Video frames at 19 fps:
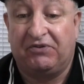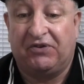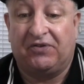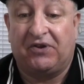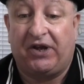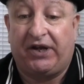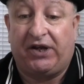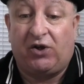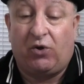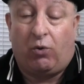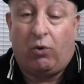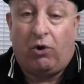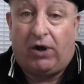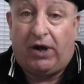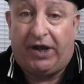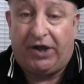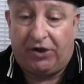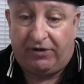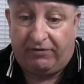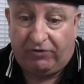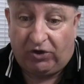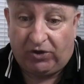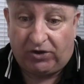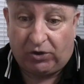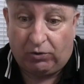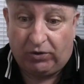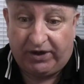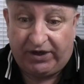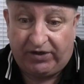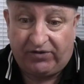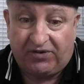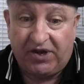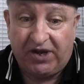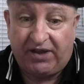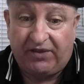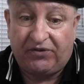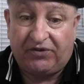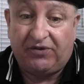stayed quiet over the Queen's
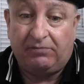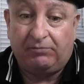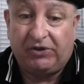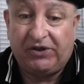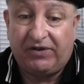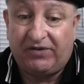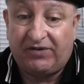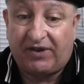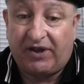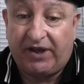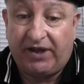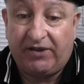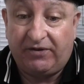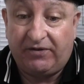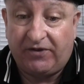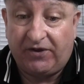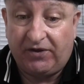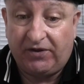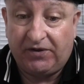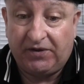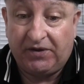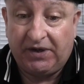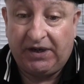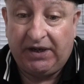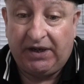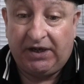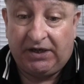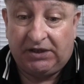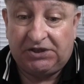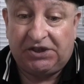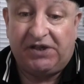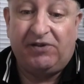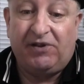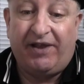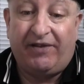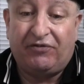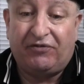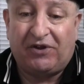death simply say that she
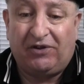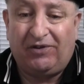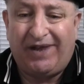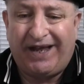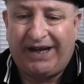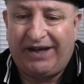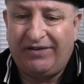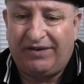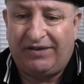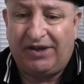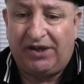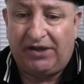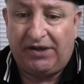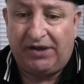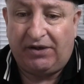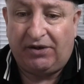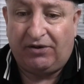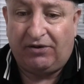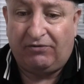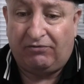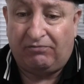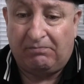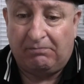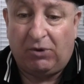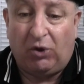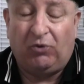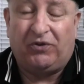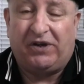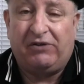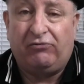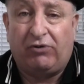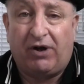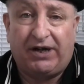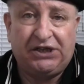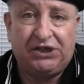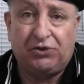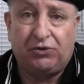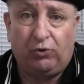left a legacy of
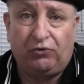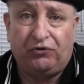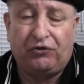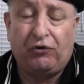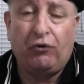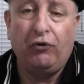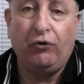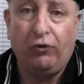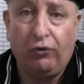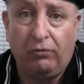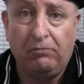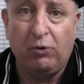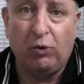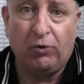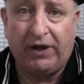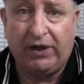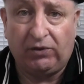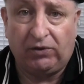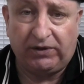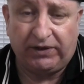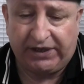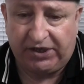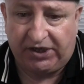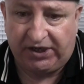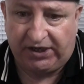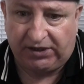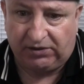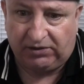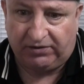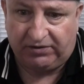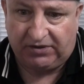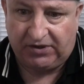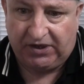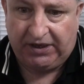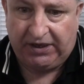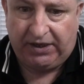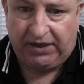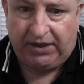multiracial turmoil in England.
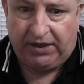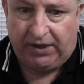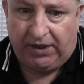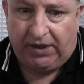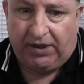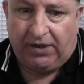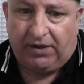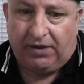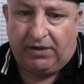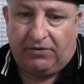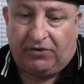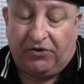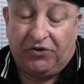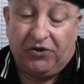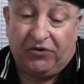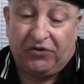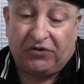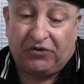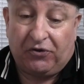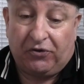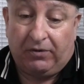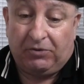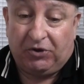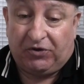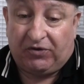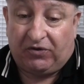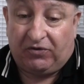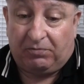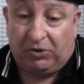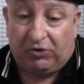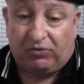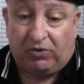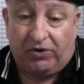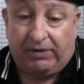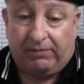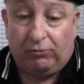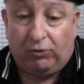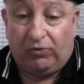The disturbances
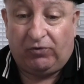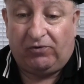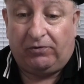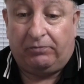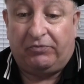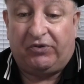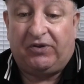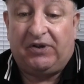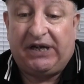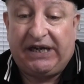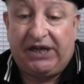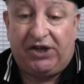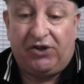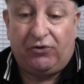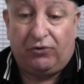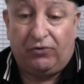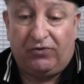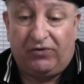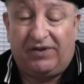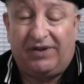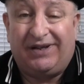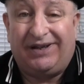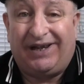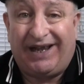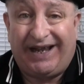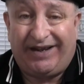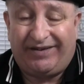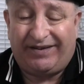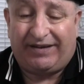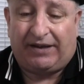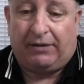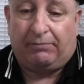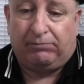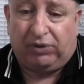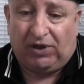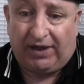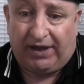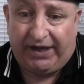between Muslims and Hindus in Leicester
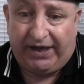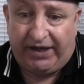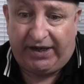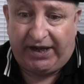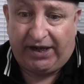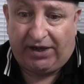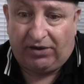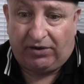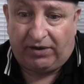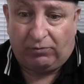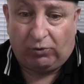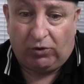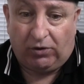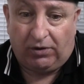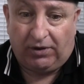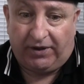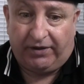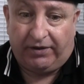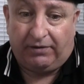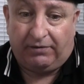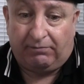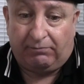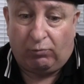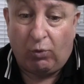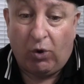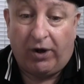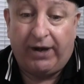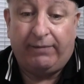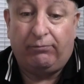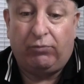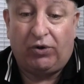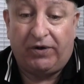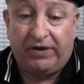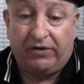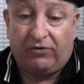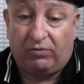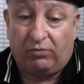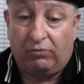played out while the white
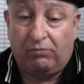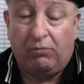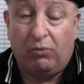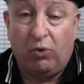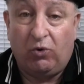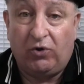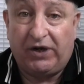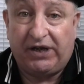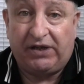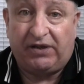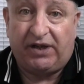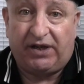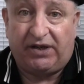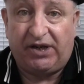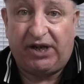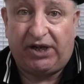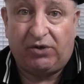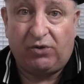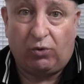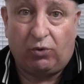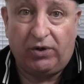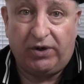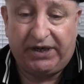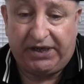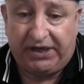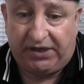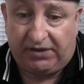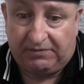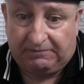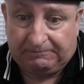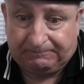Britons were mourning their dead Queen.